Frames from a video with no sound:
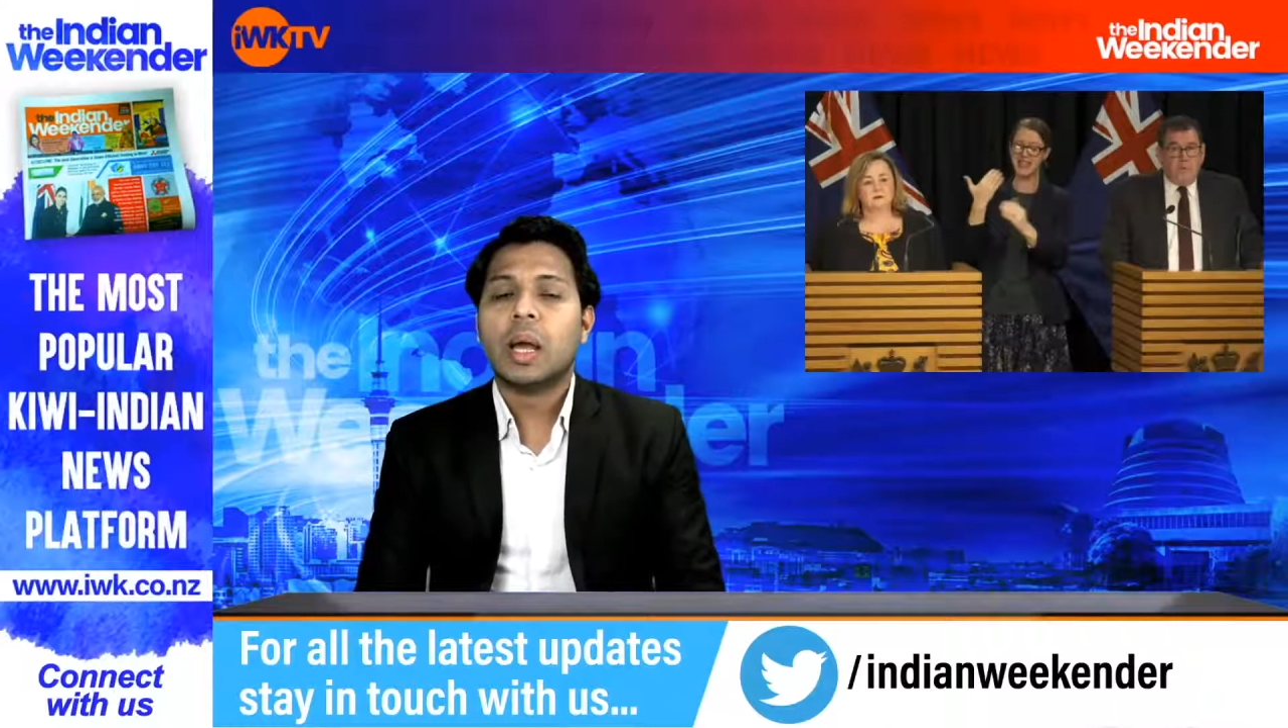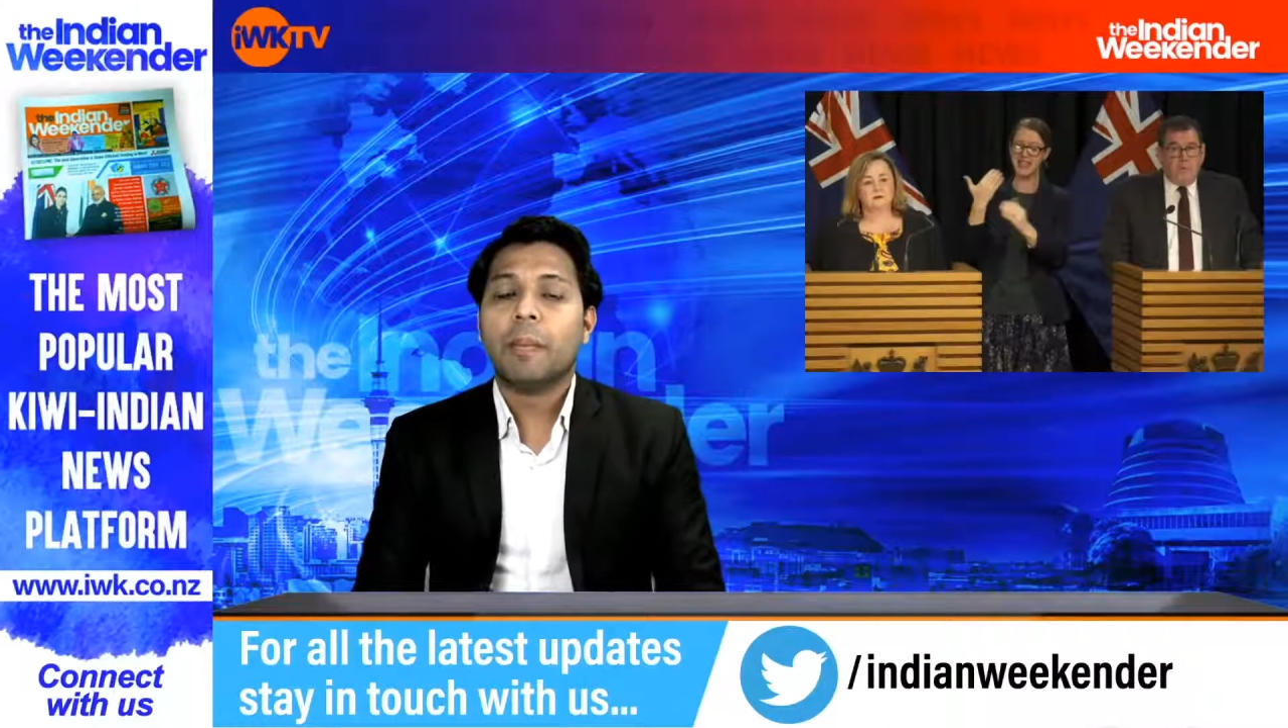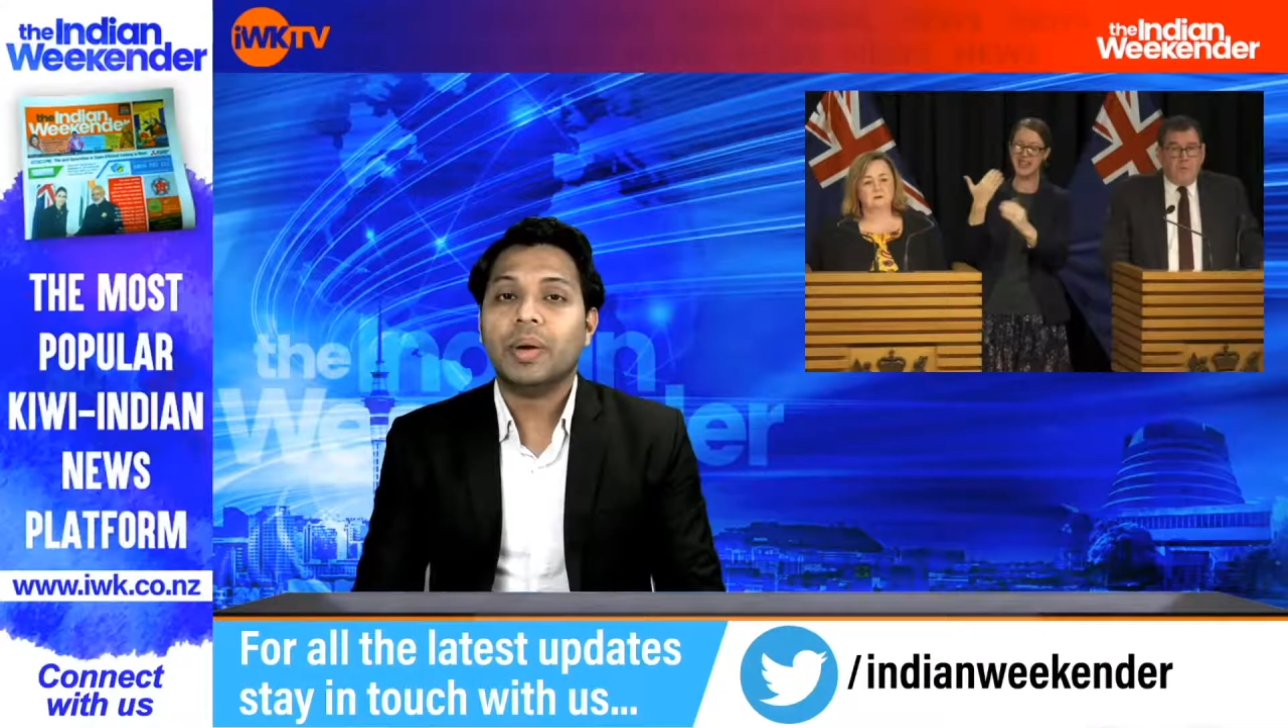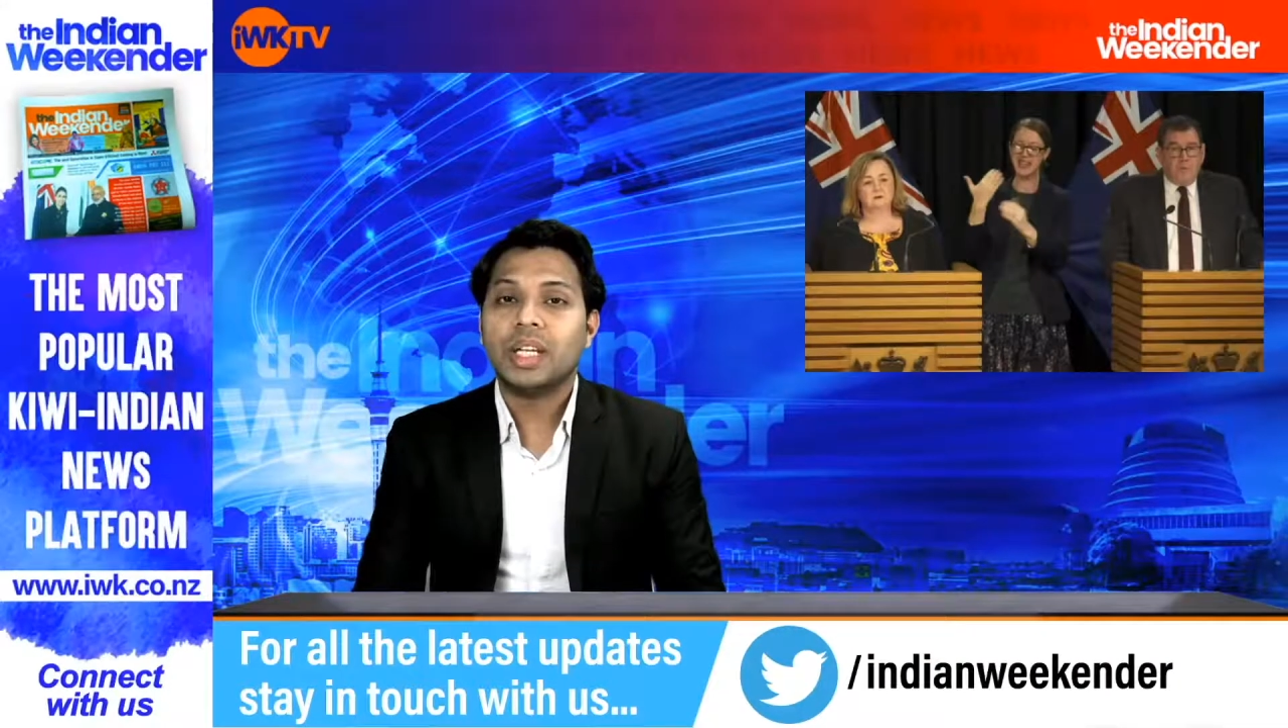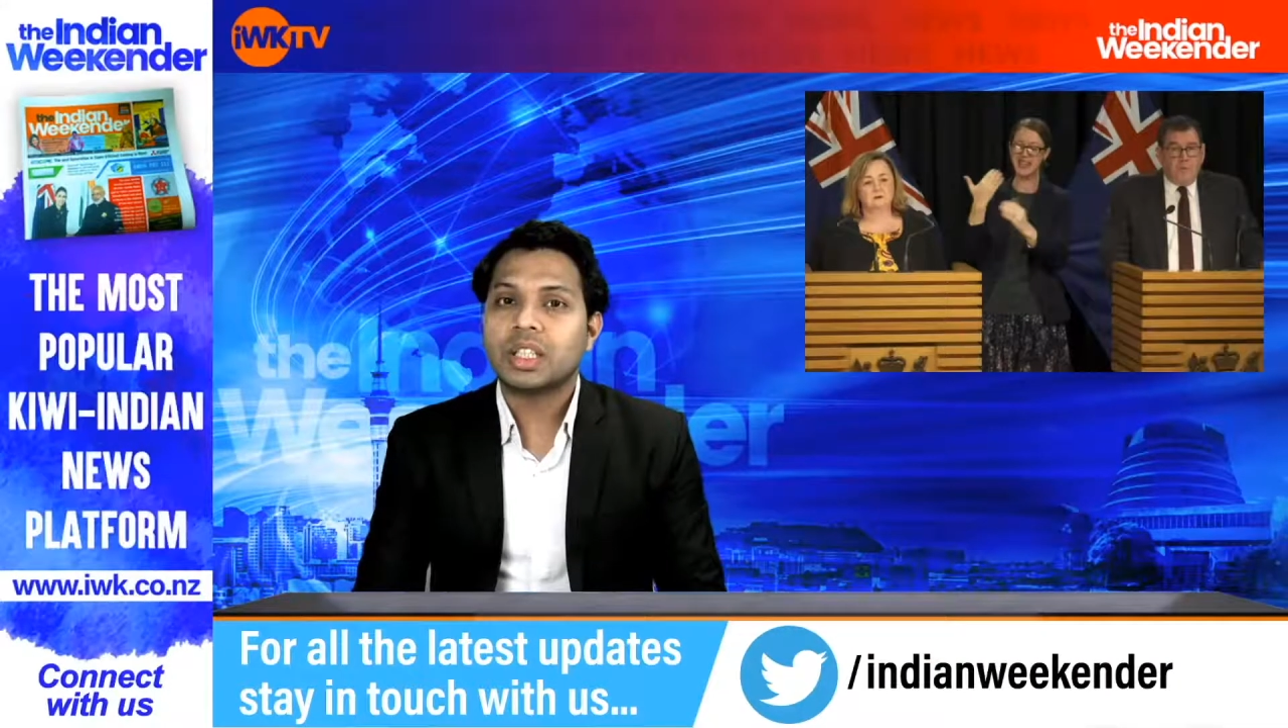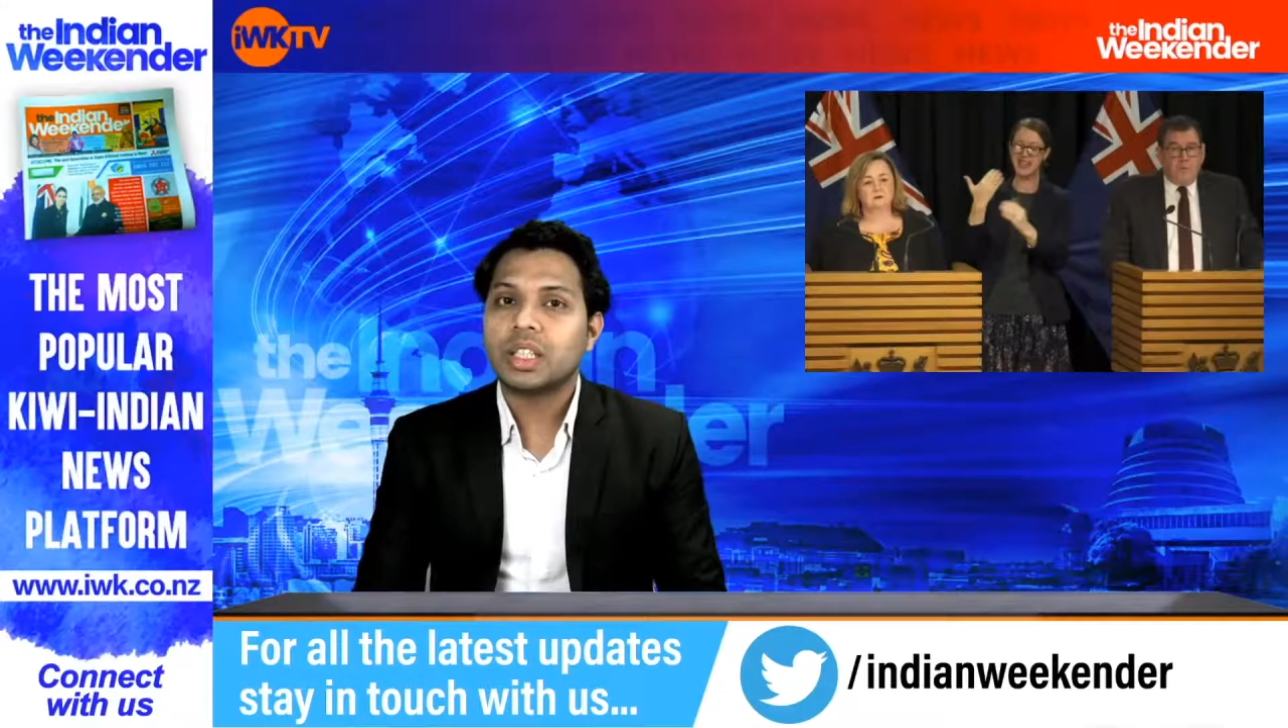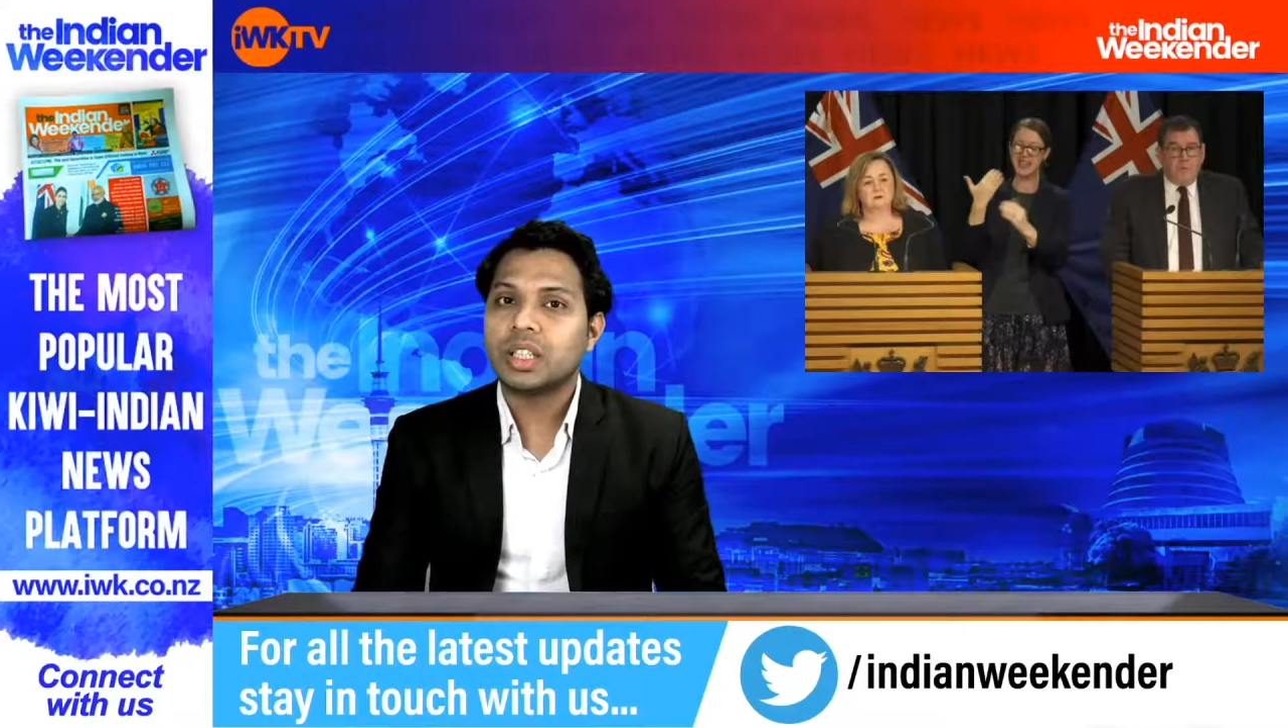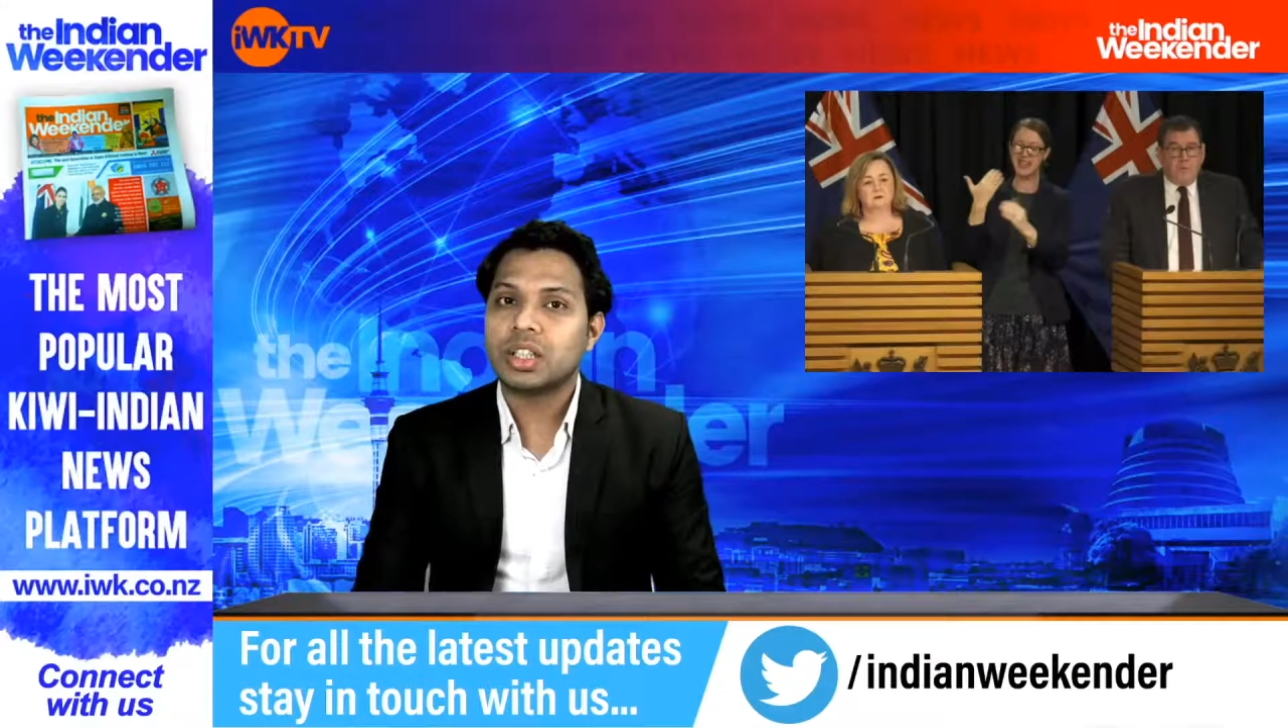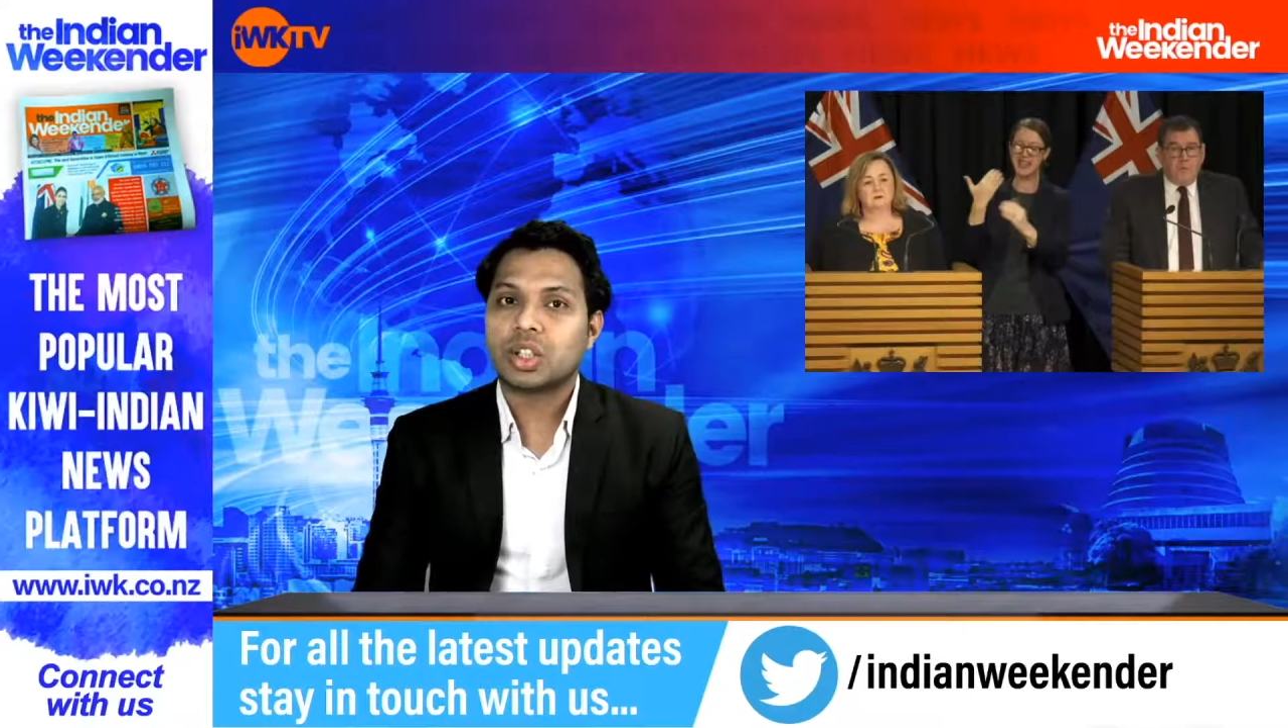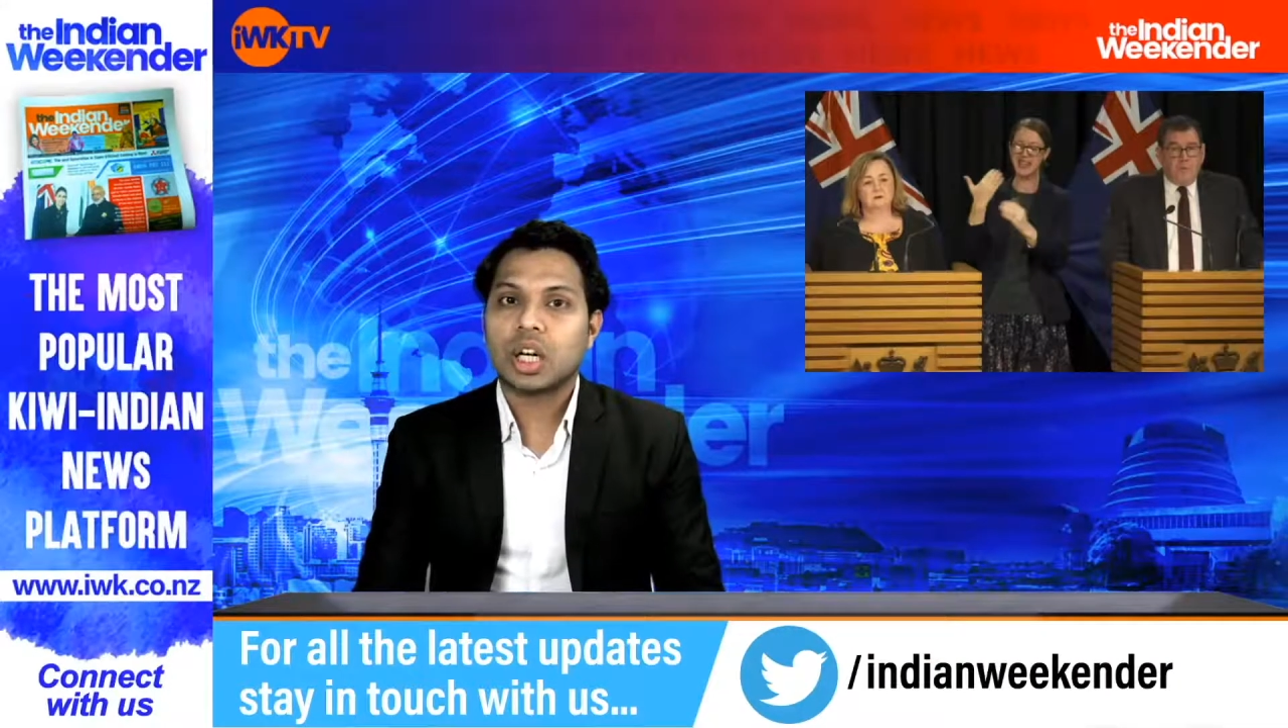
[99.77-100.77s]
Minister in
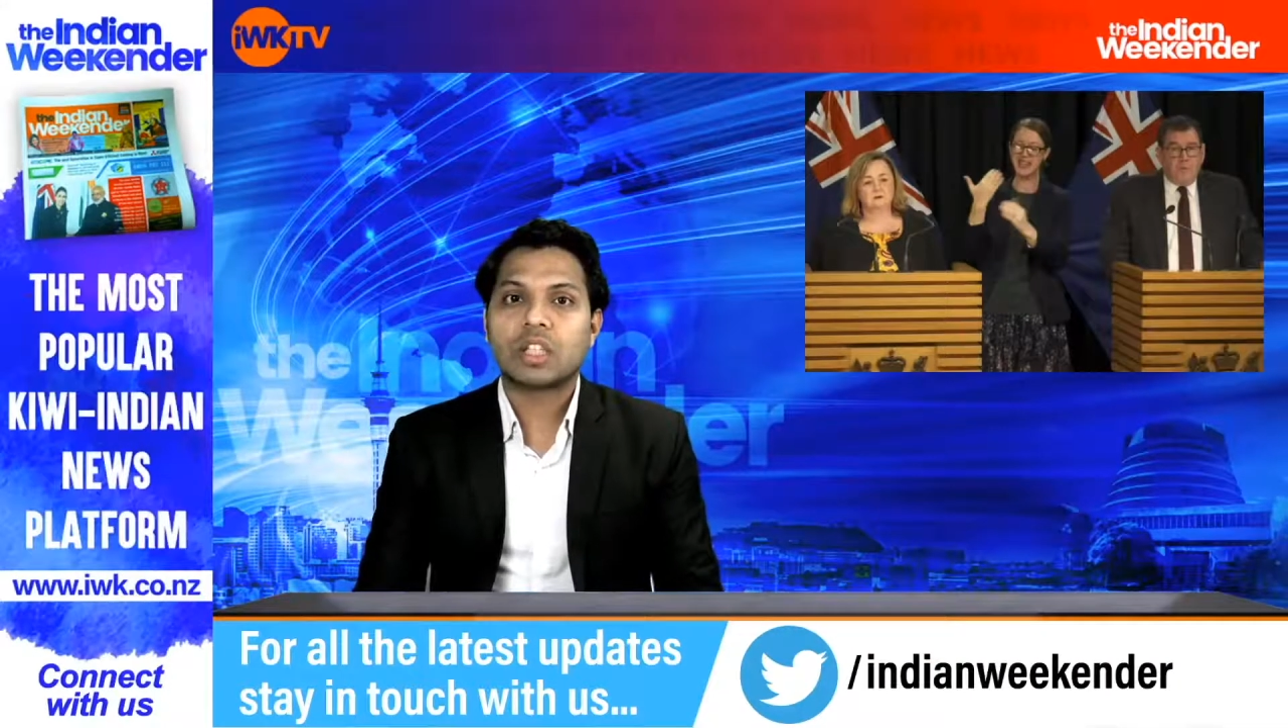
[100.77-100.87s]
charge